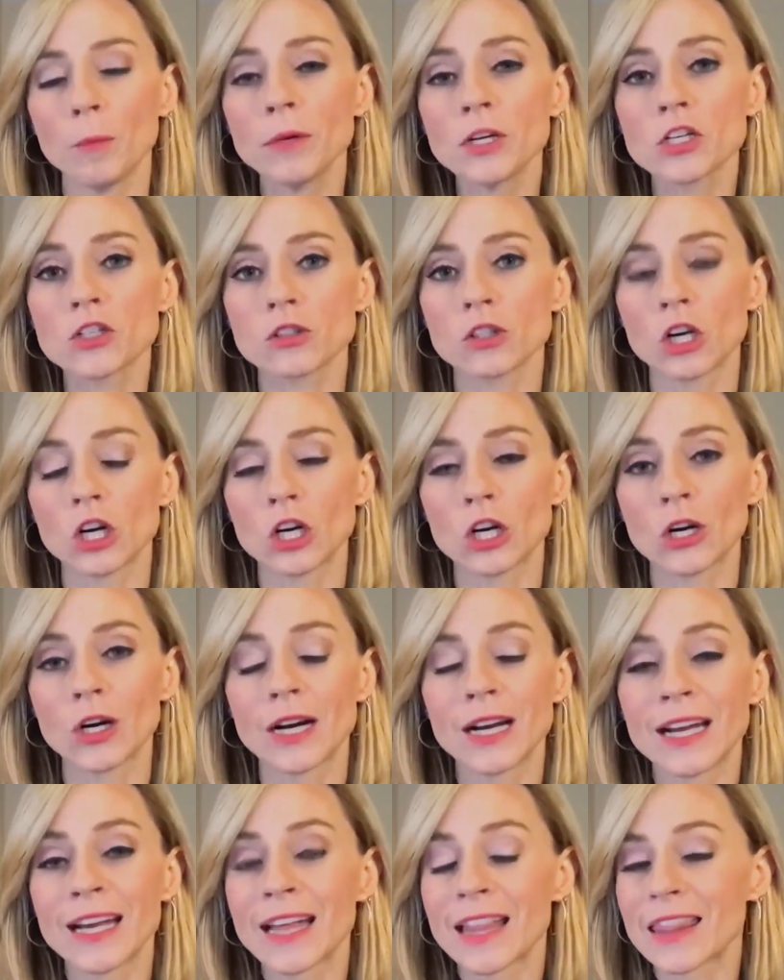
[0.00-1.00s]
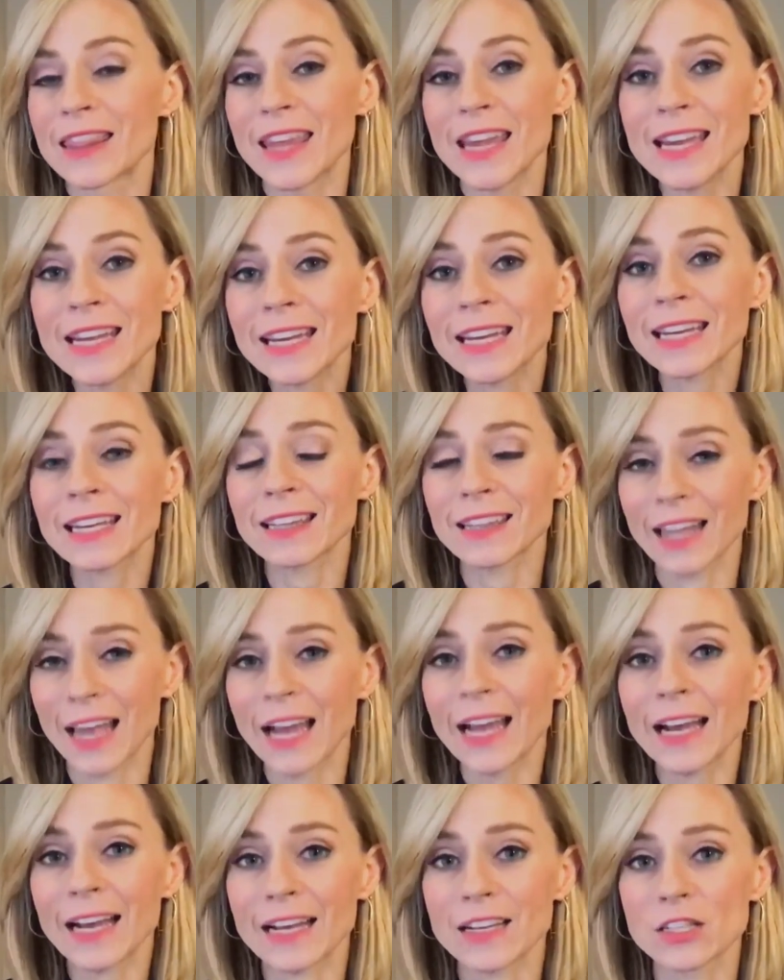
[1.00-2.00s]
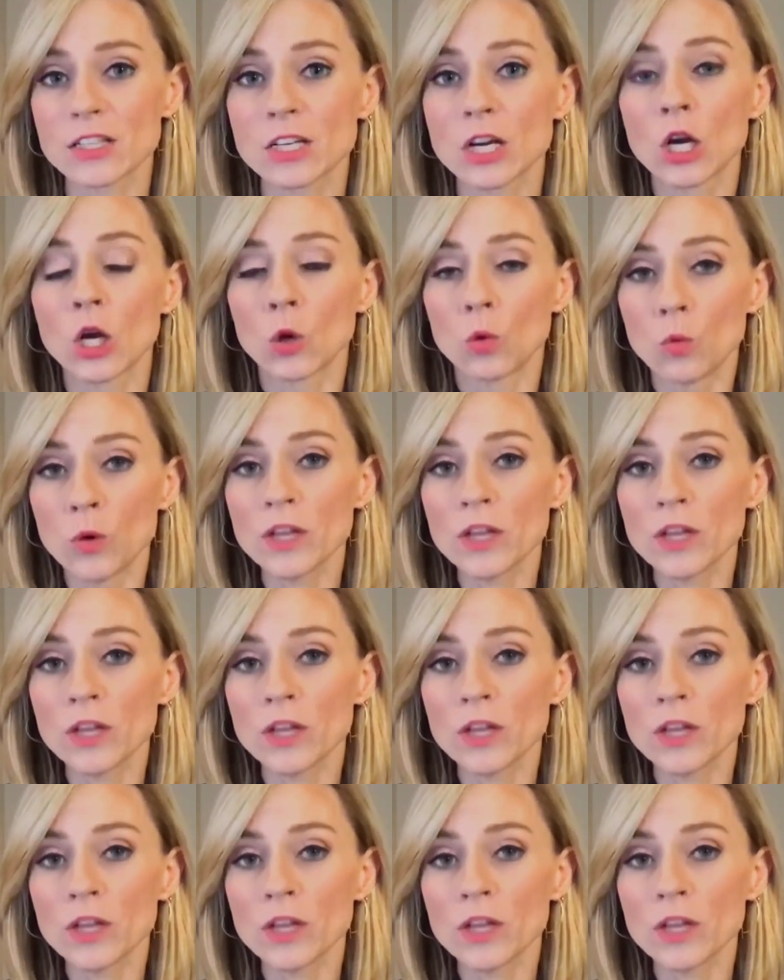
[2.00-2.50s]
how much longer they can last